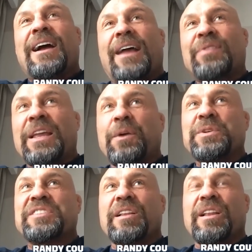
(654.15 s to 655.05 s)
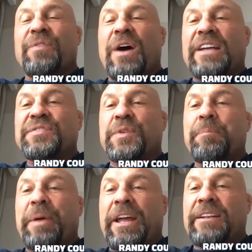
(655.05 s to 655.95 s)
I think it was ill advised for
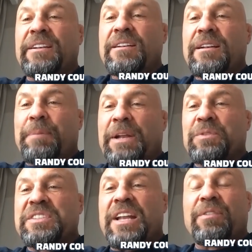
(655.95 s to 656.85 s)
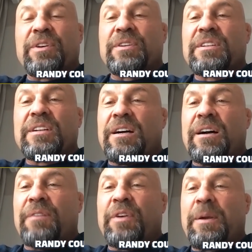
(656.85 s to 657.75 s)
Ben. Ben was never a,
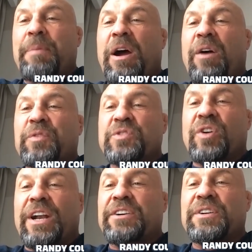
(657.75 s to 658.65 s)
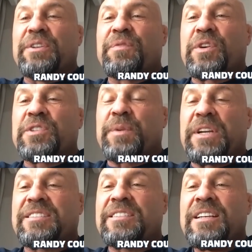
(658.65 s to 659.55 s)
a very powerful striker in the first
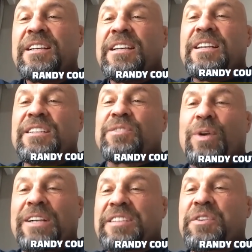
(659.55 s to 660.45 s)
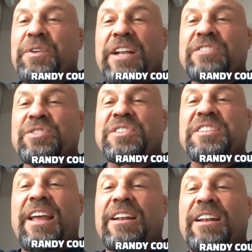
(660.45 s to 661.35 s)
place. His wrestling credentials
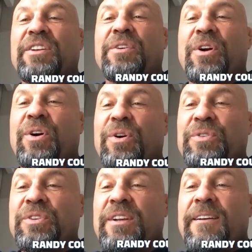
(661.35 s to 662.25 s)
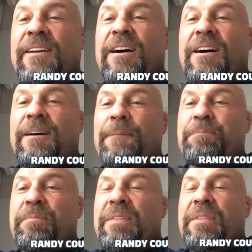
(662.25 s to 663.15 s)
stand on their own.
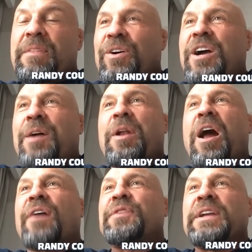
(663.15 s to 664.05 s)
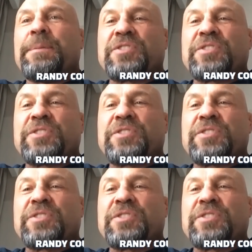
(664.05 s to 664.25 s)
Um, you know, coming off a hip